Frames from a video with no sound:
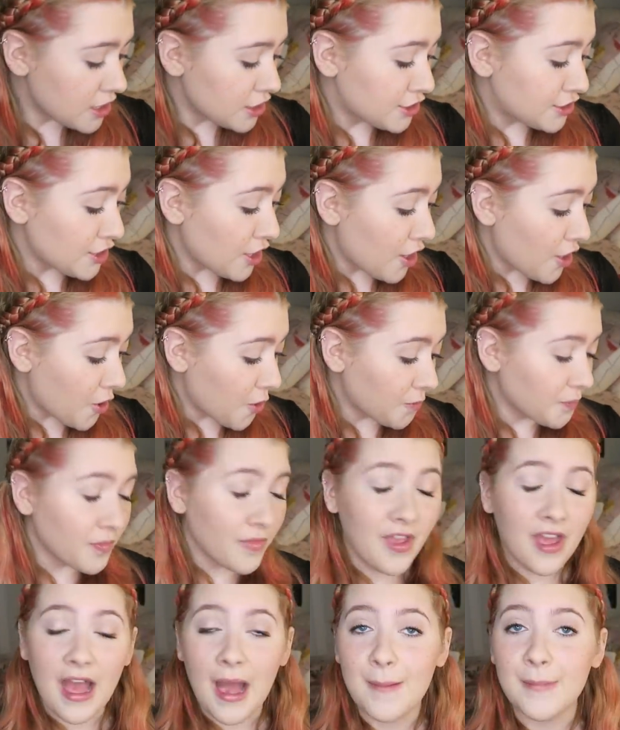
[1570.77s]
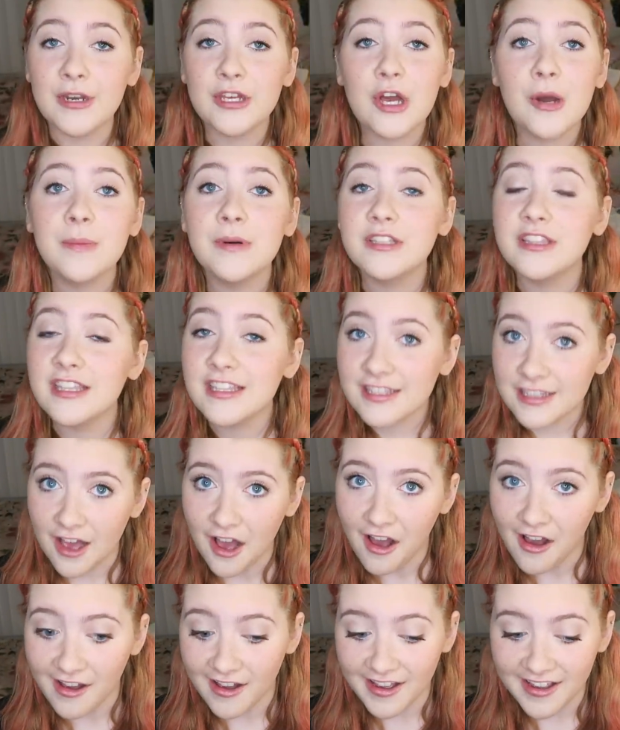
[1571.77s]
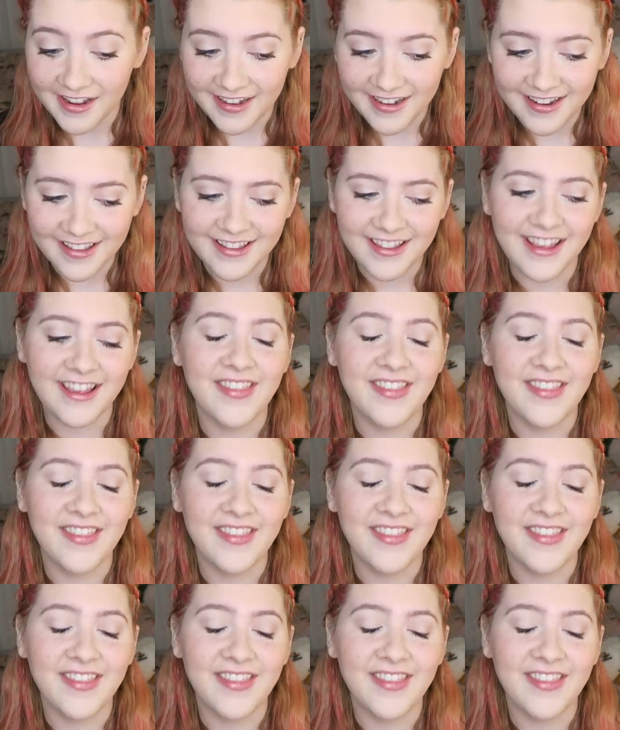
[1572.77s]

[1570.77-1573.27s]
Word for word: So I'm going to go put this on